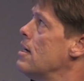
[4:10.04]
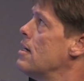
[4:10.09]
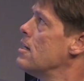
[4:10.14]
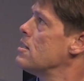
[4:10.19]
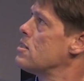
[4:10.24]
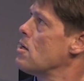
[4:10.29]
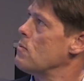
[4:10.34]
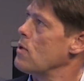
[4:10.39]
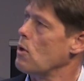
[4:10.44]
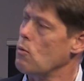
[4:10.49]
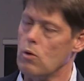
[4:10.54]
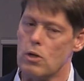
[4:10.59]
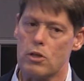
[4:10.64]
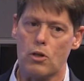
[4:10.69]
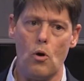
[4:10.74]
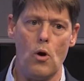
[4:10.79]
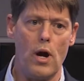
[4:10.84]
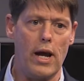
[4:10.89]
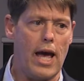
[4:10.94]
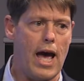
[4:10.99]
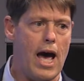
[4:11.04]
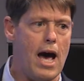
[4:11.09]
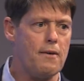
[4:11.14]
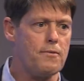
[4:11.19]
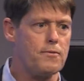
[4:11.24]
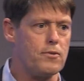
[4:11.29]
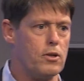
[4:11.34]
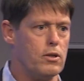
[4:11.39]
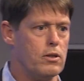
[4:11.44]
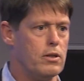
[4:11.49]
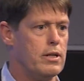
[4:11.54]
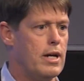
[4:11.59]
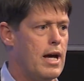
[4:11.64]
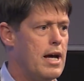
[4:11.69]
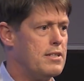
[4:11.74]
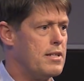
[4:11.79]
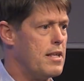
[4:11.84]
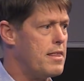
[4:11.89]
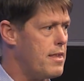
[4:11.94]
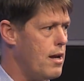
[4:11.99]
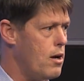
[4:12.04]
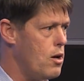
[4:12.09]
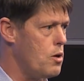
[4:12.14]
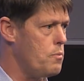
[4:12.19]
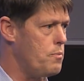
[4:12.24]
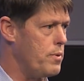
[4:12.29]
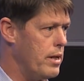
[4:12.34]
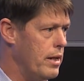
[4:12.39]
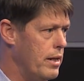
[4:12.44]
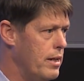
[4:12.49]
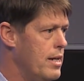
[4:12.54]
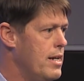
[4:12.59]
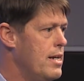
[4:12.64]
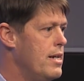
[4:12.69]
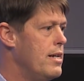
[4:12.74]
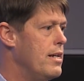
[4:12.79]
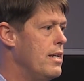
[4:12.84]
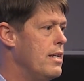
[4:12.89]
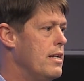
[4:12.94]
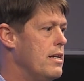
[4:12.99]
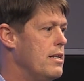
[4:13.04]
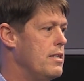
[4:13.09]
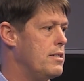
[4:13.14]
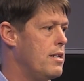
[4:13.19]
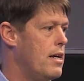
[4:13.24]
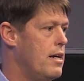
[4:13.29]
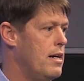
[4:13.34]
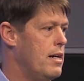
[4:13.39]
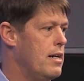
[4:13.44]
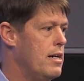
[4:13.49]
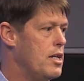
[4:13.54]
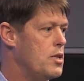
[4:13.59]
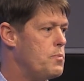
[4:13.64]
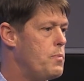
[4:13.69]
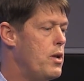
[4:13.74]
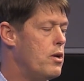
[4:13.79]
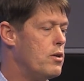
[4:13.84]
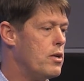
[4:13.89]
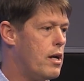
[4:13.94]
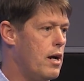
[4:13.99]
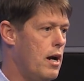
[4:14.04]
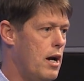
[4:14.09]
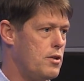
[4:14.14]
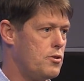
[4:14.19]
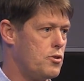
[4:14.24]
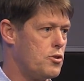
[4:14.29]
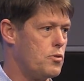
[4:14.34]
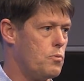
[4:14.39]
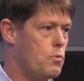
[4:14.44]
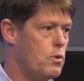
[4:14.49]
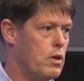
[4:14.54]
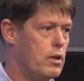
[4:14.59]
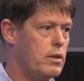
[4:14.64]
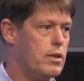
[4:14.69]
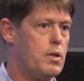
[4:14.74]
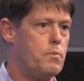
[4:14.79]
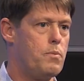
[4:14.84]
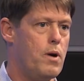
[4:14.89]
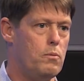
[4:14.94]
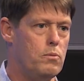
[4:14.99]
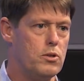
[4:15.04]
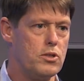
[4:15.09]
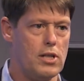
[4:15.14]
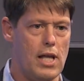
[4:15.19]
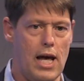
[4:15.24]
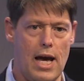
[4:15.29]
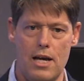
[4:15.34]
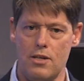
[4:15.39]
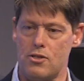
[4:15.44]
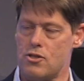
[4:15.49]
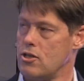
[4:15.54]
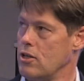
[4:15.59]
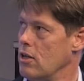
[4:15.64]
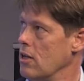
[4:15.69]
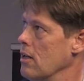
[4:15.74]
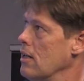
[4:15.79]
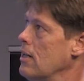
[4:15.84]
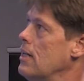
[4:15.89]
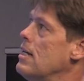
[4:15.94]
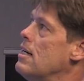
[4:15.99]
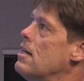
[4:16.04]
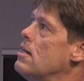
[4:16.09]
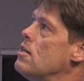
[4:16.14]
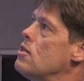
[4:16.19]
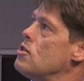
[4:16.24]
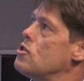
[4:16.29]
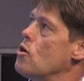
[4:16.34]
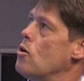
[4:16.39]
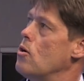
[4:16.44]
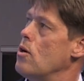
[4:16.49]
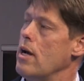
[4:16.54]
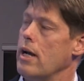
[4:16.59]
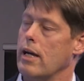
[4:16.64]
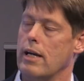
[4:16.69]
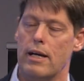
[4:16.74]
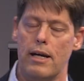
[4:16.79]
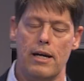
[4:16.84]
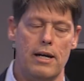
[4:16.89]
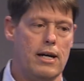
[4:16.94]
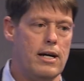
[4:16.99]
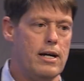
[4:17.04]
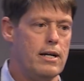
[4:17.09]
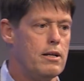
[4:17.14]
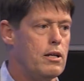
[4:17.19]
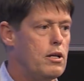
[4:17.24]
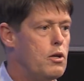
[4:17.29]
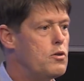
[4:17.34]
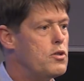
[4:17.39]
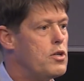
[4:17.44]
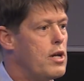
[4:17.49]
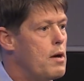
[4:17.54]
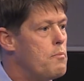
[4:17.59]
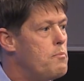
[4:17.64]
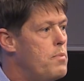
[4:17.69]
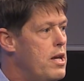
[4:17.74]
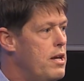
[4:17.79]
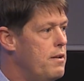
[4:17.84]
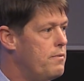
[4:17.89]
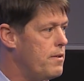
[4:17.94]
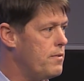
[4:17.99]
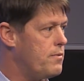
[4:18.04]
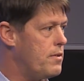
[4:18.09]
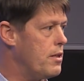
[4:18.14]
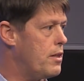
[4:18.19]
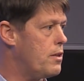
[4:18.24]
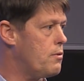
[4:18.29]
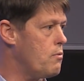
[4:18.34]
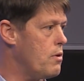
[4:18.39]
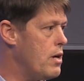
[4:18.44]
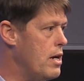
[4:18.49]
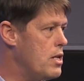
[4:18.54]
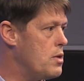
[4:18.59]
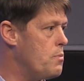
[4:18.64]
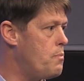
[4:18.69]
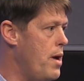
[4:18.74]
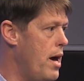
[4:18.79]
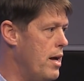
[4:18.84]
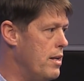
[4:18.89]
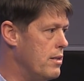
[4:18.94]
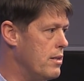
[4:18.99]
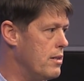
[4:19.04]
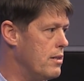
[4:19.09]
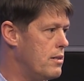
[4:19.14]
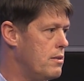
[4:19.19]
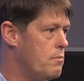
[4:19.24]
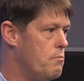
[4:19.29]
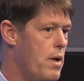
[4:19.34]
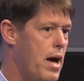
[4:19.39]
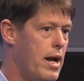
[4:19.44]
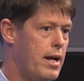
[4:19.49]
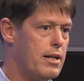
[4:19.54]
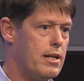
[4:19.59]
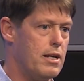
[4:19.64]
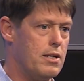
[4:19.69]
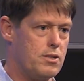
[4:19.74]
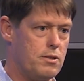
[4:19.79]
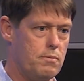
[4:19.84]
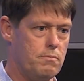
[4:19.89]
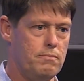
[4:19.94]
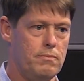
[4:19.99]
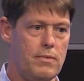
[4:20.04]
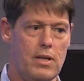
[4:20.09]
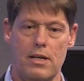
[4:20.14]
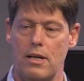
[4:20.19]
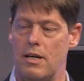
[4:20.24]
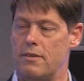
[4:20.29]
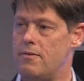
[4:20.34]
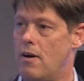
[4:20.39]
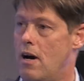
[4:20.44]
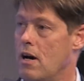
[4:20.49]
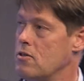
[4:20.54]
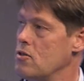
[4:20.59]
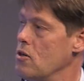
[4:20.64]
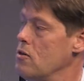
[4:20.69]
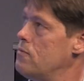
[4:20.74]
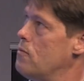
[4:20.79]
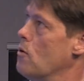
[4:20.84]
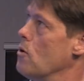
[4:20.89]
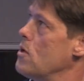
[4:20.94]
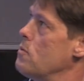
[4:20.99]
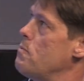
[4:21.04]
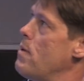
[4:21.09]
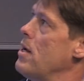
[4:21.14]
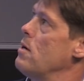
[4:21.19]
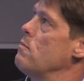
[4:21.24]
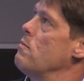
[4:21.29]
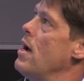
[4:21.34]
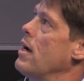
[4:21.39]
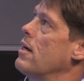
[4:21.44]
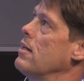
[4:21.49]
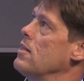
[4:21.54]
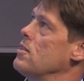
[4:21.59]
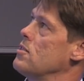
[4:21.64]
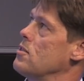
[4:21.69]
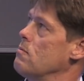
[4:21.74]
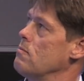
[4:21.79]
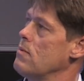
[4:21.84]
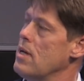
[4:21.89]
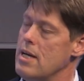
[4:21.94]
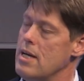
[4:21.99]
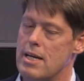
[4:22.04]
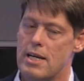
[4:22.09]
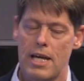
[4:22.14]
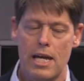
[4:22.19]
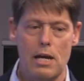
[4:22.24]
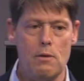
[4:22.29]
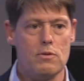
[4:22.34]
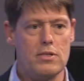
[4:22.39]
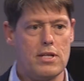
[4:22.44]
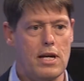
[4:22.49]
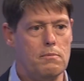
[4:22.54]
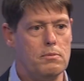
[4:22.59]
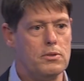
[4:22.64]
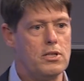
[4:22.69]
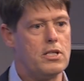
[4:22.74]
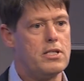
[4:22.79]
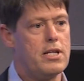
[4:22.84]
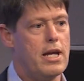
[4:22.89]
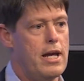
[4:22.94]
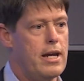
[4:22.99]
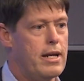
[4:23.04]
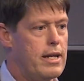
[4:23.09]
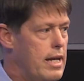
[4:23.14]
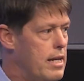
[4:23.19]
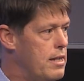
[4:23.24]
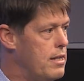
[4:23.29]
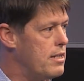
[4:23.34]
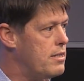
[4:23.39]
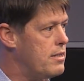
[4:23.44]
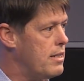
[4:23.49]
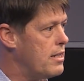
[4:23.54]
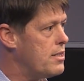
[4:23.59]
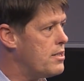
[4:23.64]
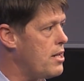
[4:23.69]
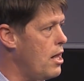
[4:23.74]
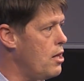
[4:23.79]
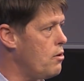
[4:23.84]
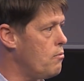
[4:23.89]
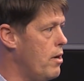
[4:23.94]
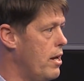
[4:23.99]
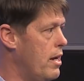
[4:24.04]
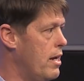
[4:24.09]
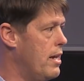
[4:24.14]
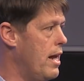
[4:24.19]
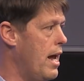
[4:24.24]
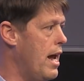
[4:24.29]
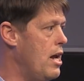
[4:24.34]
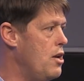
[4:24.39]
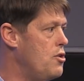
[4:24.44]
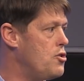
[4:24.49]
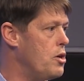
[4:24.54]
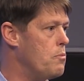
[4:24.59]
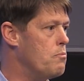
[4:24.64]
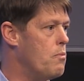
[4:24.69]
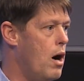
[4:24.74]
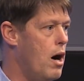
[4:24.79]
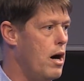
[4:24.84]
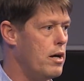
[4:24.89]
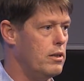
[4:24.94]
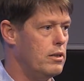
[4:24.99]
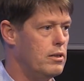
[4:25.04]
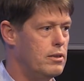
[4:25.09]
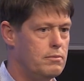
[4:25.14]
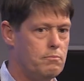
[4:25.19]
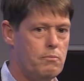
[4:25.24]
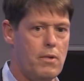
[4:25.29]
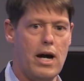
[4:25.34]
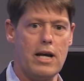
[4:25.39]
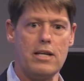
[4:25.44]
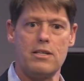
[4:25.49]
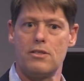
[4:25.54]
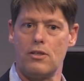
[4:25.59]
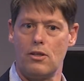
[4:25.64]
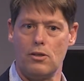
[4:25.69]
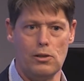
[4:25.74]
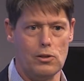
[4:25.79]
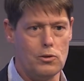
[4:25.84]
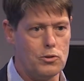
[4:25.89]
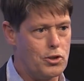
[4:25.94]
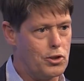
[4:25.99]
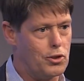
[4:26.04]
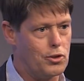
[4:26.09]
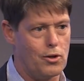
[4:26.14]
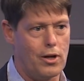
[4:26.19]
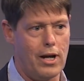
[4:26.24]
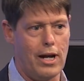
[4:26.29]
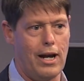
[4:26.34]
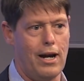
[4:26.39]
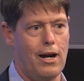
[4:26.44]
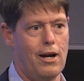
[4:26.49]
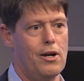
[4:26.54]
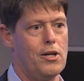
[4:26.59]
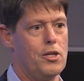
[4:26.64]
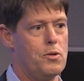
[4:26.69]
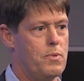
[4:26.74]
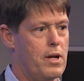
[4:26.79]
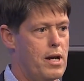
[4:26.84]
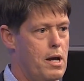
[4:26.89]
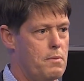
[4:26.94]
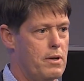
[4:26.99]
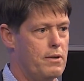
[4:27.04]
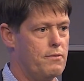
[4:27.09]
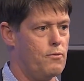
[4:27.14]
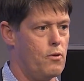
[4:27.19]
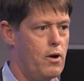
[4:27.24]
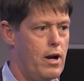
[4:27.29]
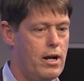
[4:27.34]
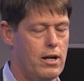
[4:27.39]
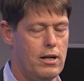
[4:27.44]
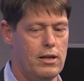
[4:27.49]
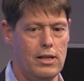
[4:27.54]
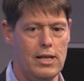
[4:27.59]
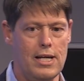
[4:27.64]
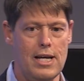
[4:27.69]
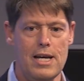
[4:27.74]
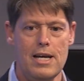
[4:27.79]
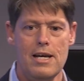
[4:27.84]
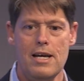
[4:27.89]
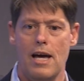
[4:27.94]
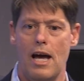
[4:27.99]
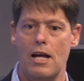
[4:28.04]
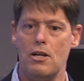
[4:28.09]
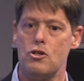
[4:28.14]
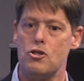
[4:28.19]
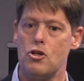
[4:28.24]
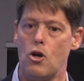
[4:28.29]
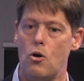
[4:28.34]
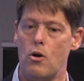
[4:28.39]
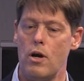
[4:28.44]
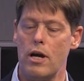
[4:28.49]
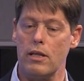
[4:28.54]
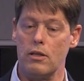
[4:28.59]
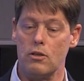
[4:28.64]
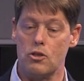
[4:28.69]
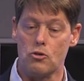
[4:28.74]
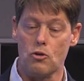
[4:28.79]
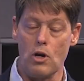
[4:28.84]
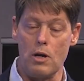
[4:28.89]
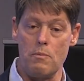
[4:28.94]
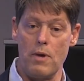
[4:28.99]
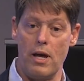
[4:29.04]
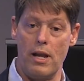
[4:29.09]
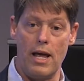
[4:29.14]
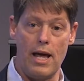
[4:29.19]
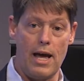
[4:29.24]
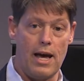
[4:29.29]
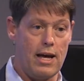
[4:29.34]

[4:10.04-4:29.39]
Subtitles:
something worth going after as a therapy is Peter de Keyser's work that he published last year, showing using a P53-dependent mechanism, a FOXO4-dependent mechanism, he was able to take in this accelerated aging model mice that are losing their hair, they're becoming frail, and showing treatment,